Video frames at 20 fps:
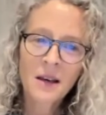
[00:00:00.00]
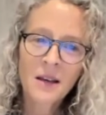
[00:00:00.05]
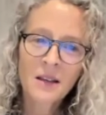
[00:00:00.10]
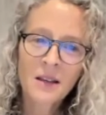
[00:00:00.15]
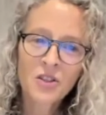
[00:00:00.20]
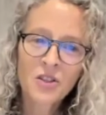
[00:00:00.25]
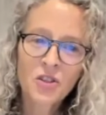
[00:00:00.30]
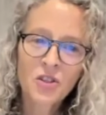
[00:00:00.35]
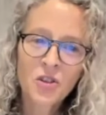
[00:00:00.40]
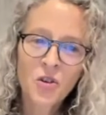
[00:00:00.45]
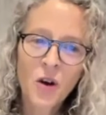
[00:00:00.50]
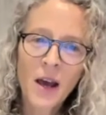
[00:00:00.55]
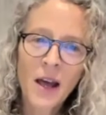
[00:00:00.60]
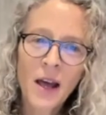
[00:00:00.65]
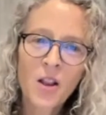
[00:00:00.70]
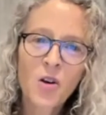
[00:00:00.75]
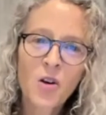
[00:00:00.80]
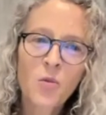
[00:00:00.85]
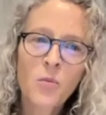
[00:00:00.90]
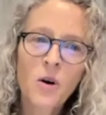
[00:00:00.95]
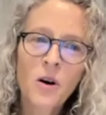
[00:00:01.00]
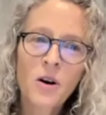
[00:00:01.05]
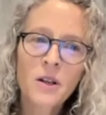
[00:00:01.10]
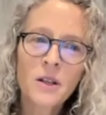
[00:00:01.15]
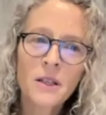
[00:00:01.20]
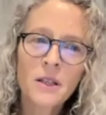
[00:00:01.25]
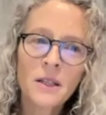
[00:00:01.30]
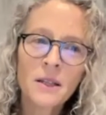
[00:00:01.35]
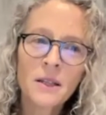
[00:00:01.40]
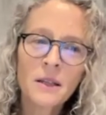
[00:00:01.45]
So hello
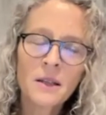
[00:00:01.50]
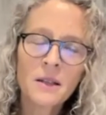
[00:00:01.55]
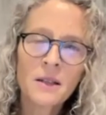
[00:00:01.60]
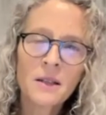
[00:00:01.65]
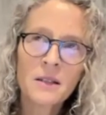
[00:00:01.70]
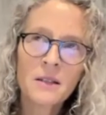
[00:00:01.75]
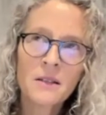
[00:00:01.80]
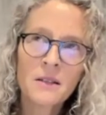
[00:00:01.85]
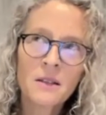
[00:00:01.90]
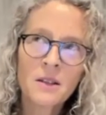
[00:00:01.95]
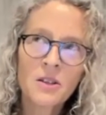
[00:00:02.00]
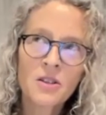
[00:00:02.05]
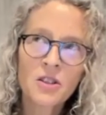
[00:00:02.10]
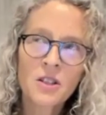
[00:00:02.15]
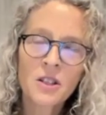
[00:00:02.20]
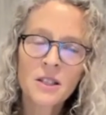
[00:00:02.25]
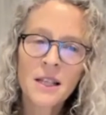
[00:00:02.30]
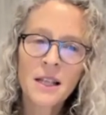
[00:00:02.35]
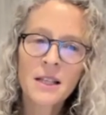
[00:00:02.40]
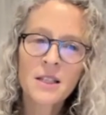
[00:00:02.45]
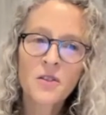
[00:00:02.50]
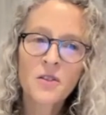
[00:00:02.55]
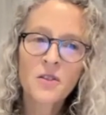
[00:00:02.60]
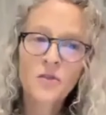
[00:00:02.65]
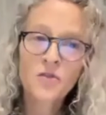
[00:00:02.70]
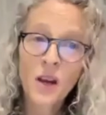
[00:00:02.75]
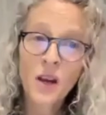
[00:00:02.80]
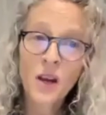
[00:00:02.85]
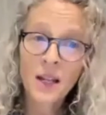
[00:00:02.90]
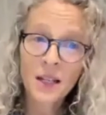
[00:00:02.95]
body, there's a sense of
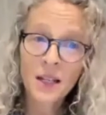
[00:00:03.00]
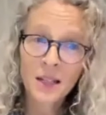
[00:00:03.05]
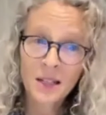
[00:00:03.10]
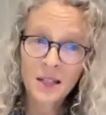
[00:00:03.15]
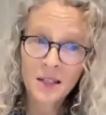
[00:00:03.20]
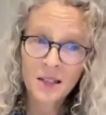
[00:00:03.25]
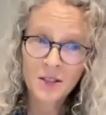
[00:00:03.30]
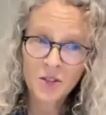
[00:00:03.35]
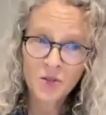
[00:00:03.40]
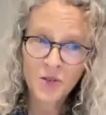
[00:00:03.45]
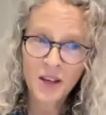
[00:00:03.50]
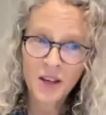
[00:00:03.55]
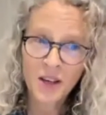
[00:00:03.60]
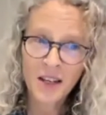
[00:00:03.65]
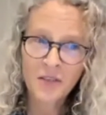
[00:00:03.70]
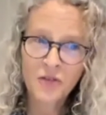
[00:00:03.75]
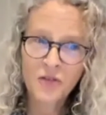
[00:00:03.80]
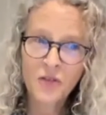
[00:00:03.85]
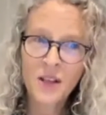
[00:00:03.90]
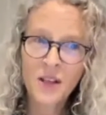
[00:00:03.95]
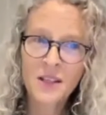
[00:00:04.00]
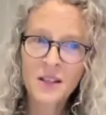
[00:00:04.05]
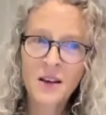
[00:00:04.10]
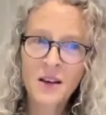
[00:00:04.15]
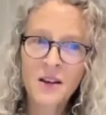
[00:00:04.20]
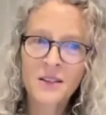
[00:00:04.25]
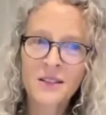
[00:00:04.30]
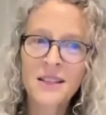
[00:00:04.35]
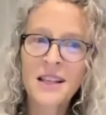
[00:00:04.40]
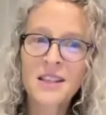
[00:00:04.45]
friendliness, right?
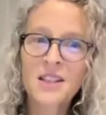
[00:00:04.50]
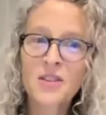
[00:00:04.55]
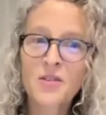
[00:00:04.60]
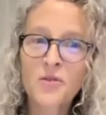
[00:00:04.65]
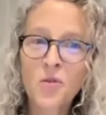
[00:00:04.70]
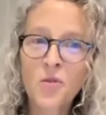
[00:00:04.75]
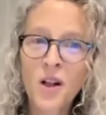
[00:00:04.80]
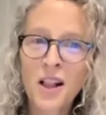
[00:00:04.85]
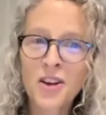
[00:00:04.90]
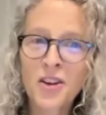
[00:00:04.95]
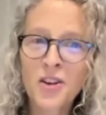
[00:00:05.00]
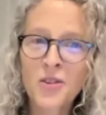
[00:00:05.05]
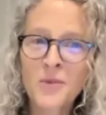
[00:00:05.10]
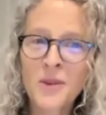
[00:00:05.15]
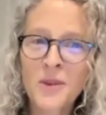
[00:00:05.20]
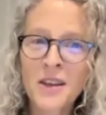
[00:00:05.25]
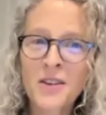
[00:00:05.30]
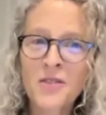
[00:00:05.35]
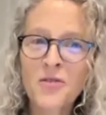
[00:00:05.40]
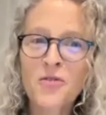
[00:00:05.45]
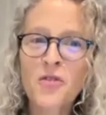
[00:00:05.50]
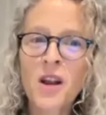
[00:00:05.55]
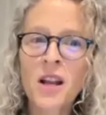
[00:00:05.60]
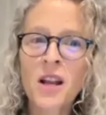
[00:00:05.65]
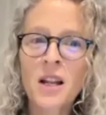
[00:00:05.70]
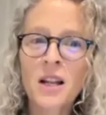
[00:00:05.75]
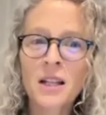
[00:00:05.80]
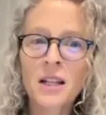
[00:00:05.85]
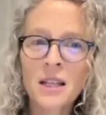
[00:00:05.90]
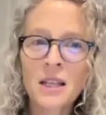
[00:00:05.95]
A sense of welcoming,
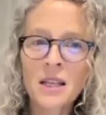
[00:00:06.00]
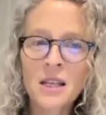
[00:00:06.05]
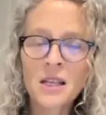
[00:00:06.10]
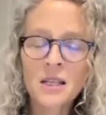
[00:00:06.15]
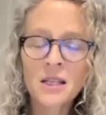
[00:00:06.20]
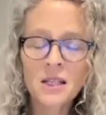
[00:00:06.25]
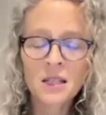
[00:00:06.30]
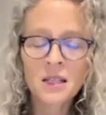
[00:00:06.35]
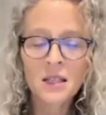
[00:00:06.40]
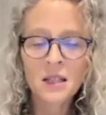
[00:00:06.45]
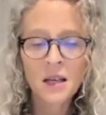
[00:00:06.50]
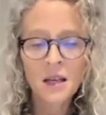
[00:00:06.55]
friendliness,